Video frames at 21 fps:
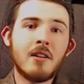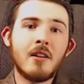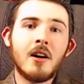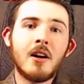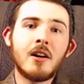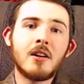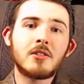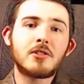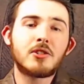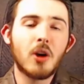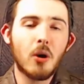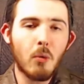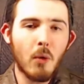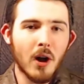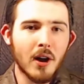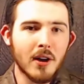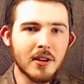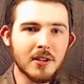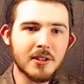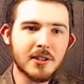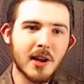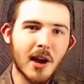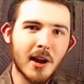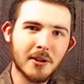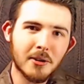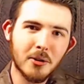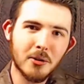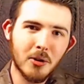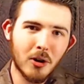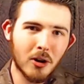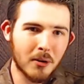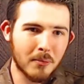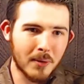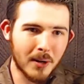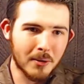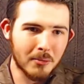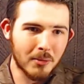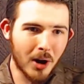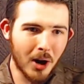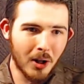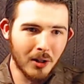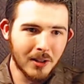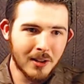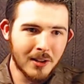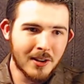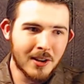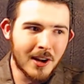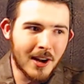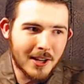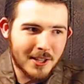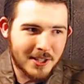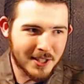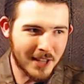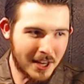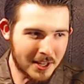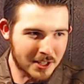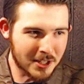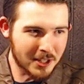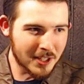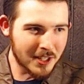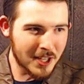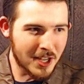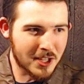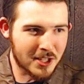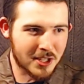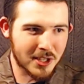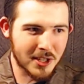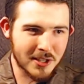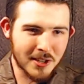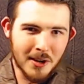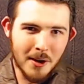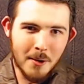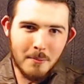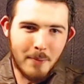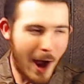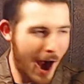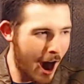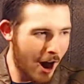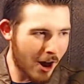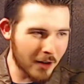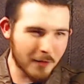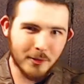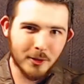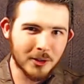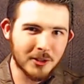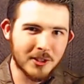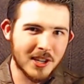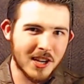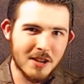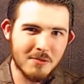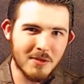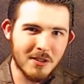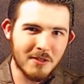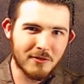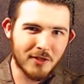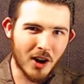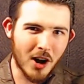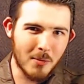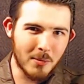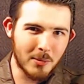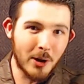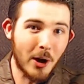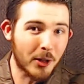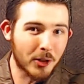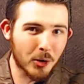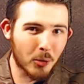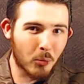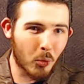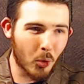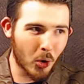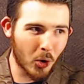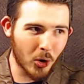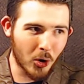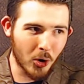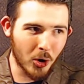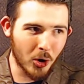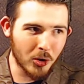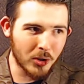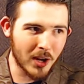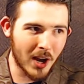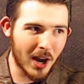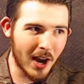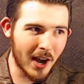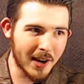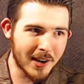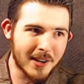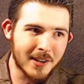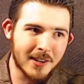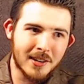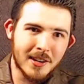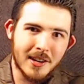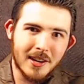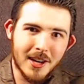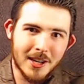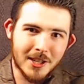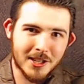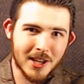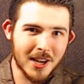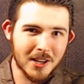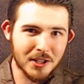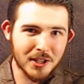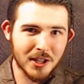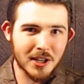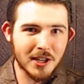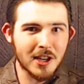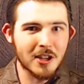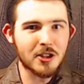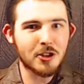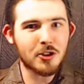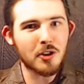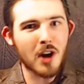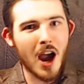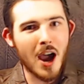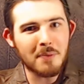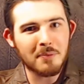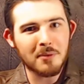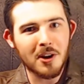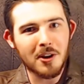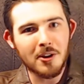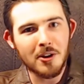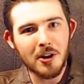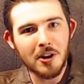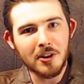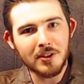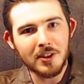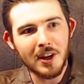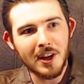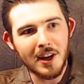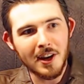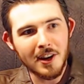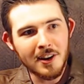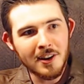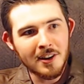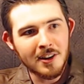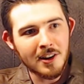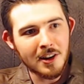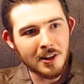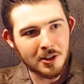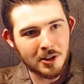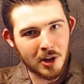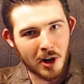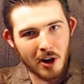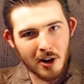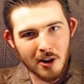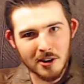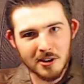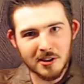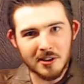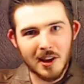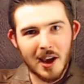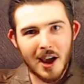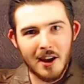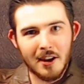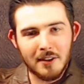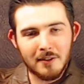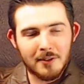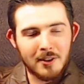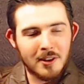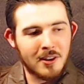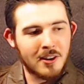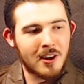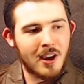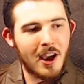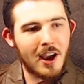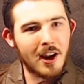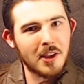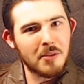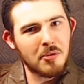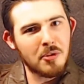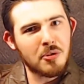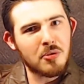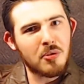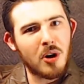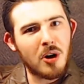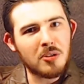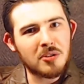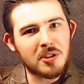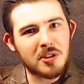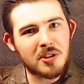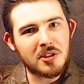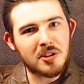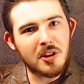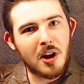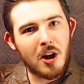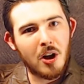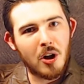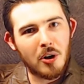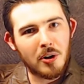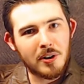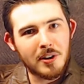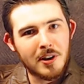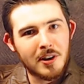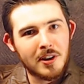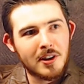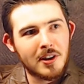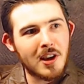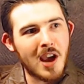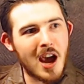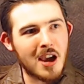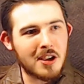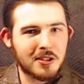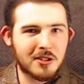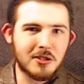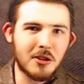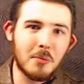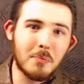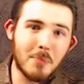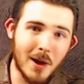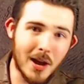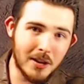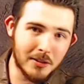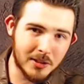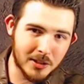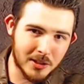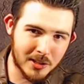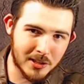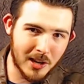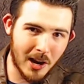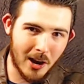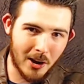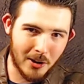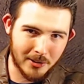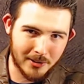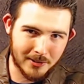So what is Pyscho Goreman? Well, essentially it's this powerful demon from another world, and essentially he gets trapped on Earth and is cursed that if anyone who holds a stone, he has to obey the stone.